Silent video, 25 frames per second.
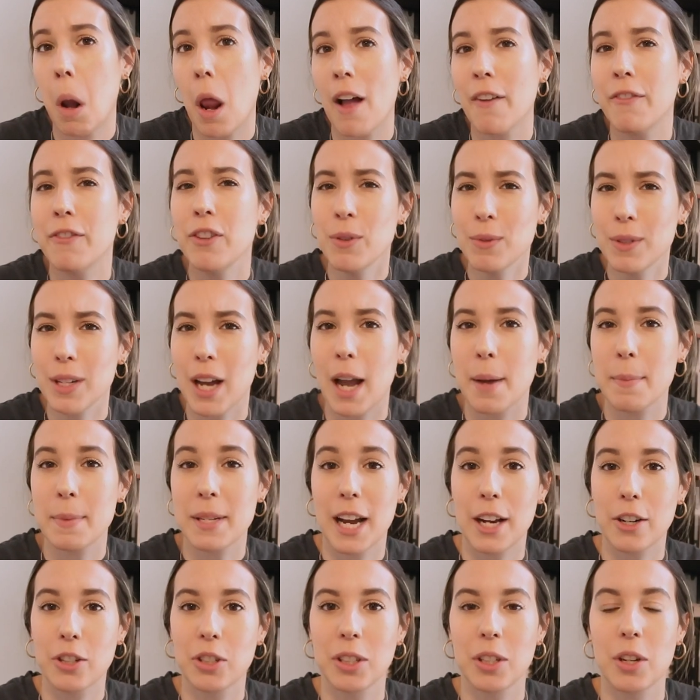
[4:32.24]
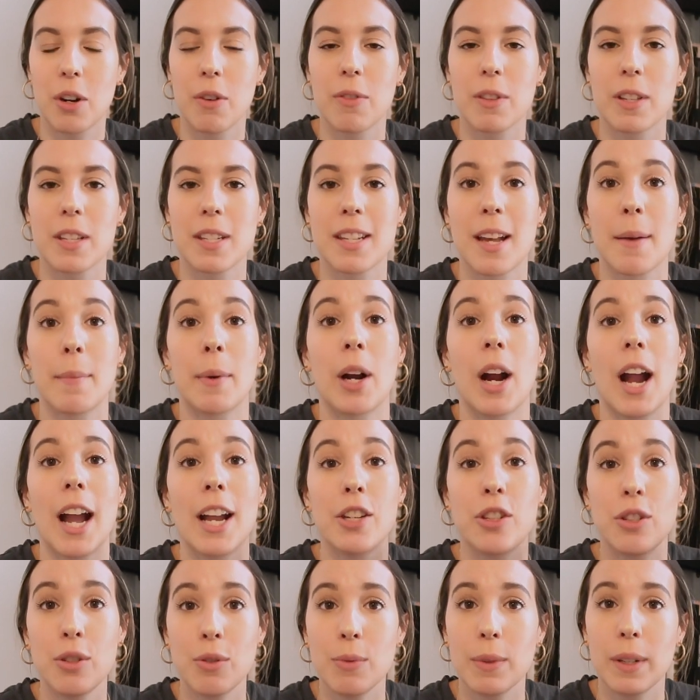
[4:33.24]
a few times actually over the summer.
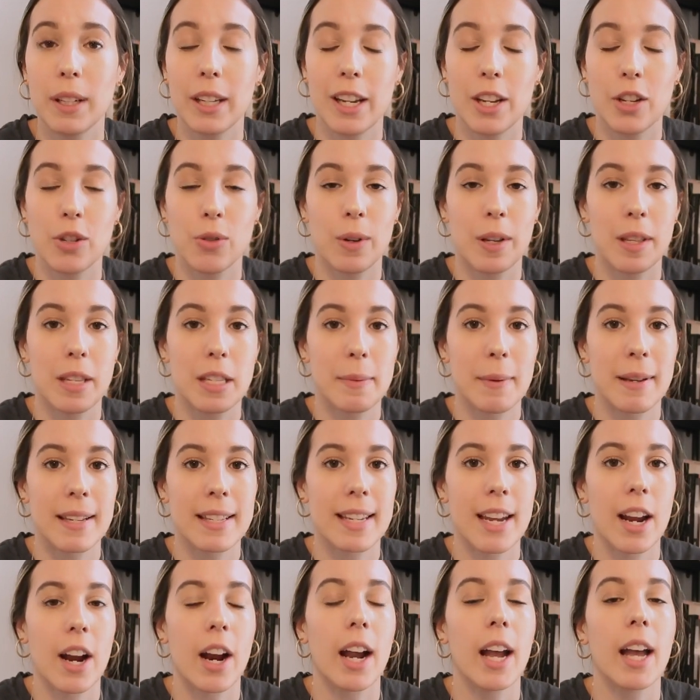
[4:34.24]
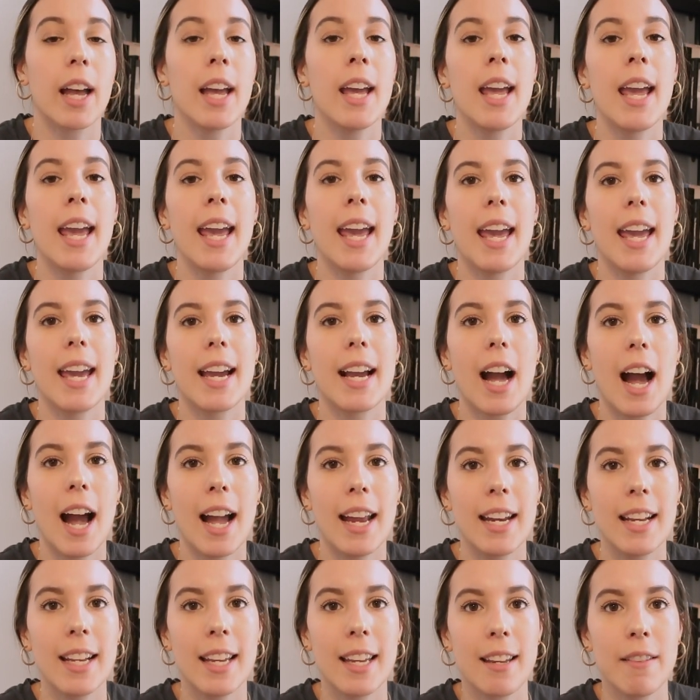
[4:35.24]
I do really enjoy this mascara. It
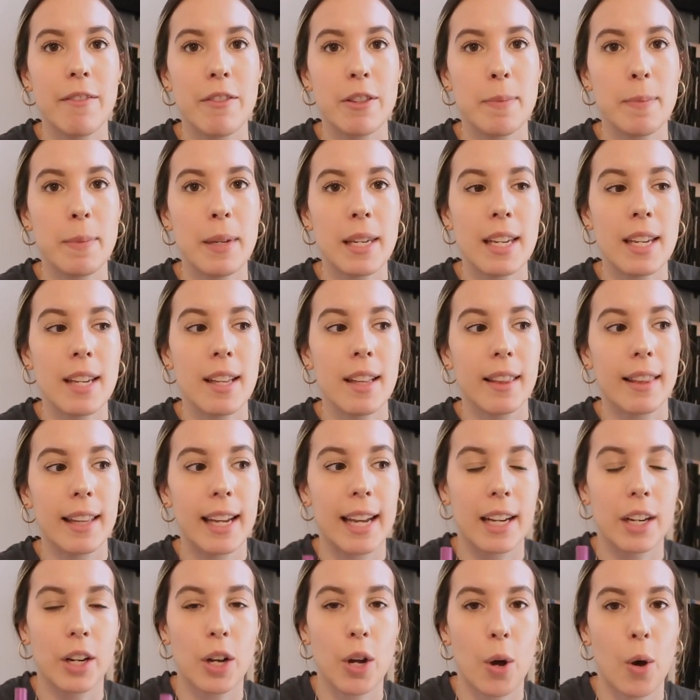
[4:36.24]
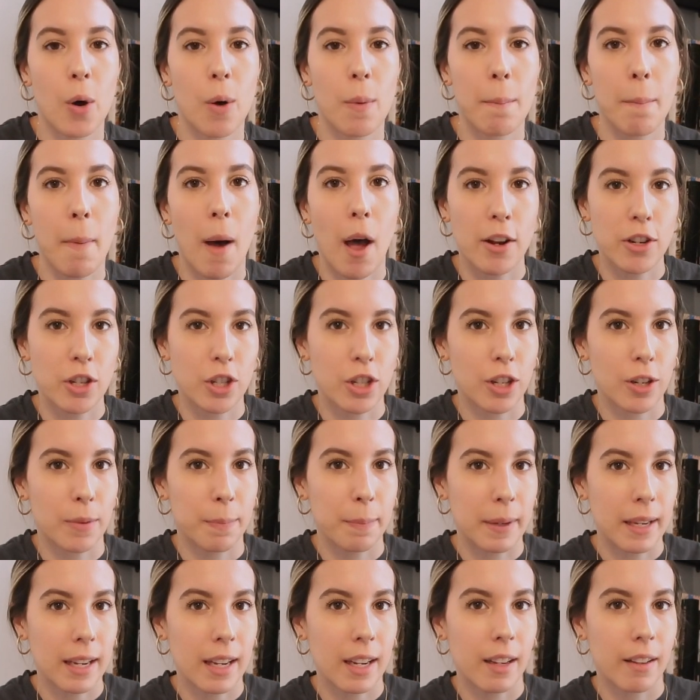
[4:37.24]
kind of gives me Lancome Monsieur
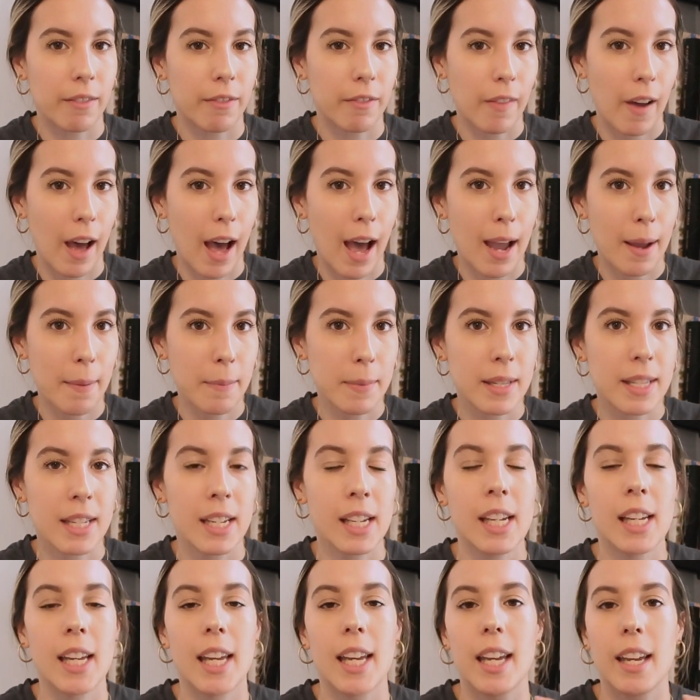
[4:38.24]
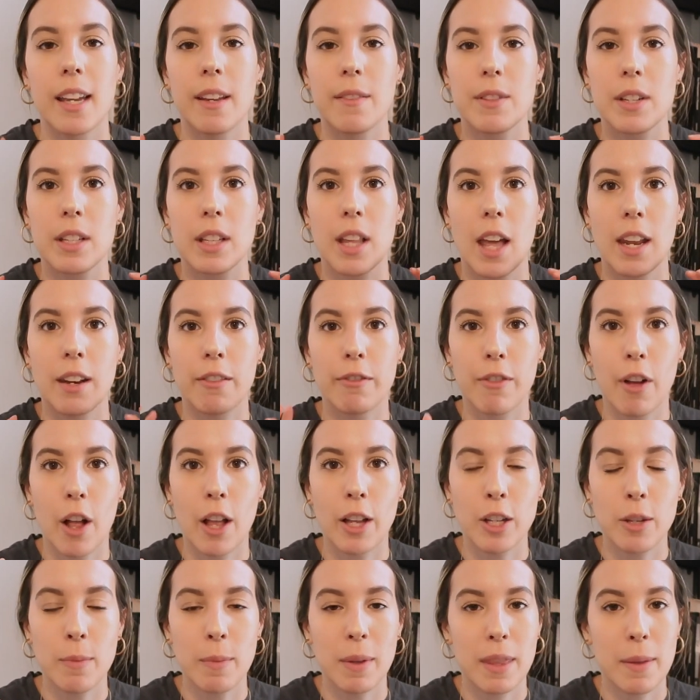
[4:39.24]
Big vibes. It gives a lot of
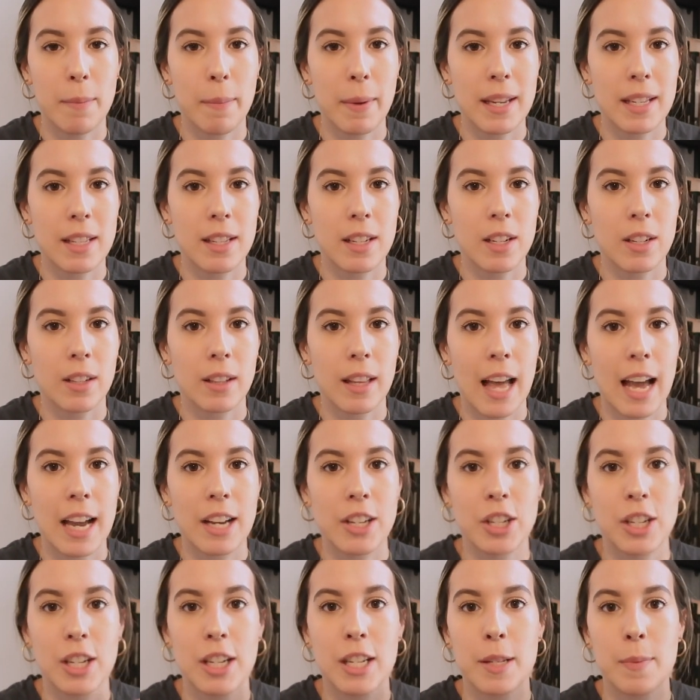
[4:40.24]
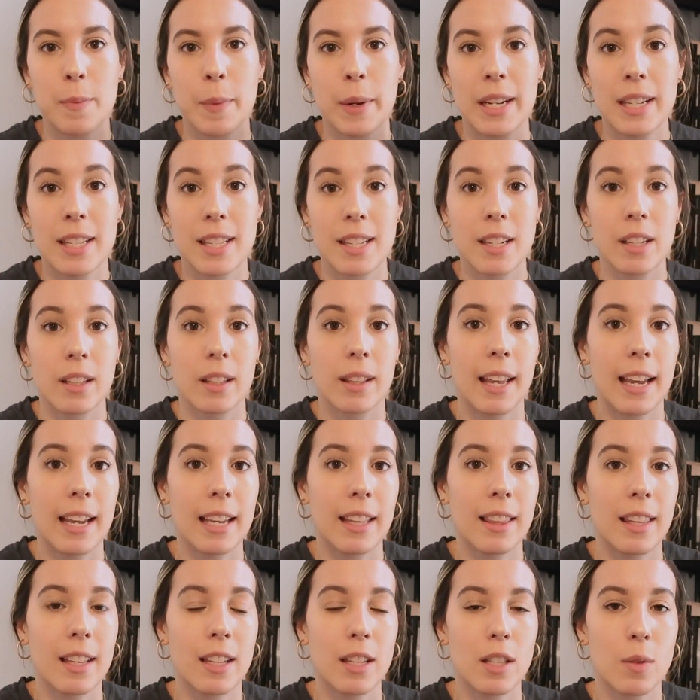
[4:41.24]
volume at the base of your lashes, but it still
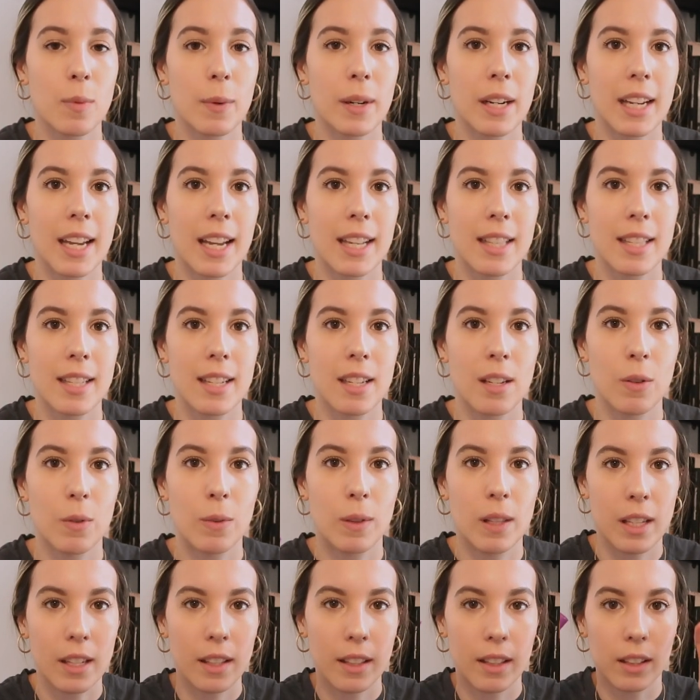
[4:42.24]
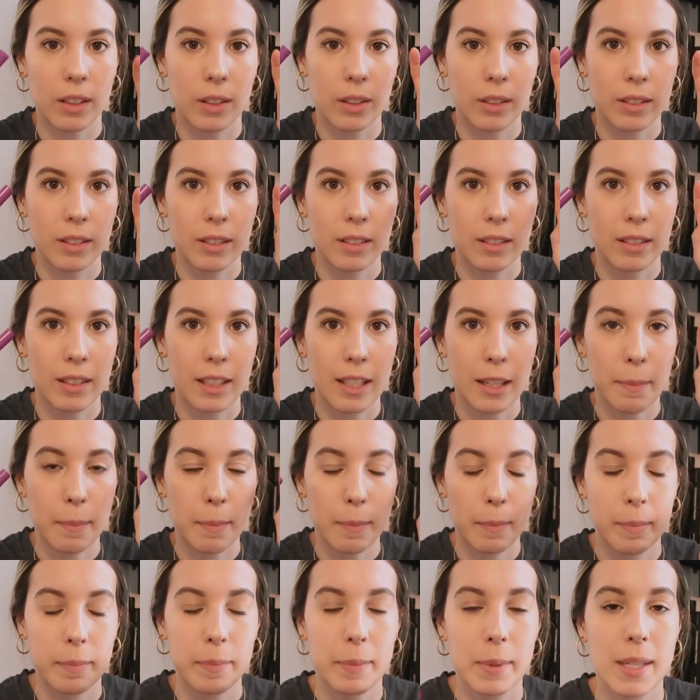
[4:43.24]
lengthens when it gets to the little
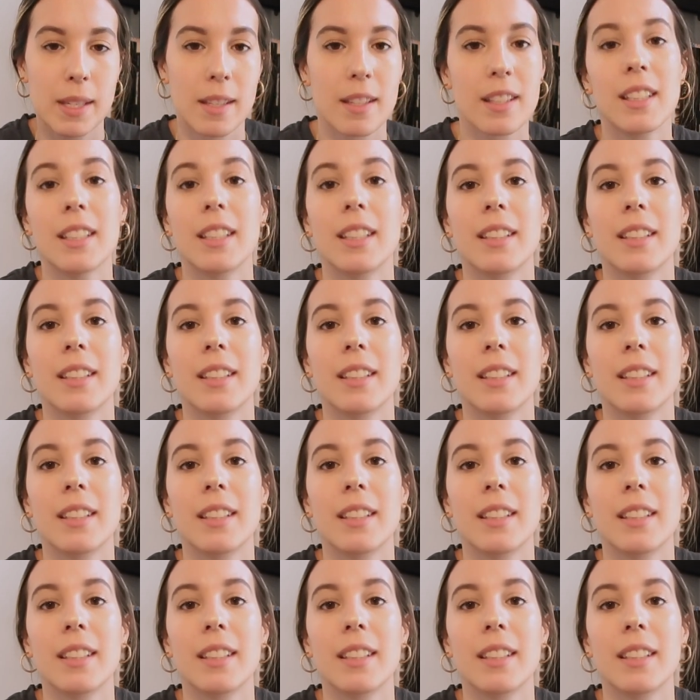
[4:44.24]
tips.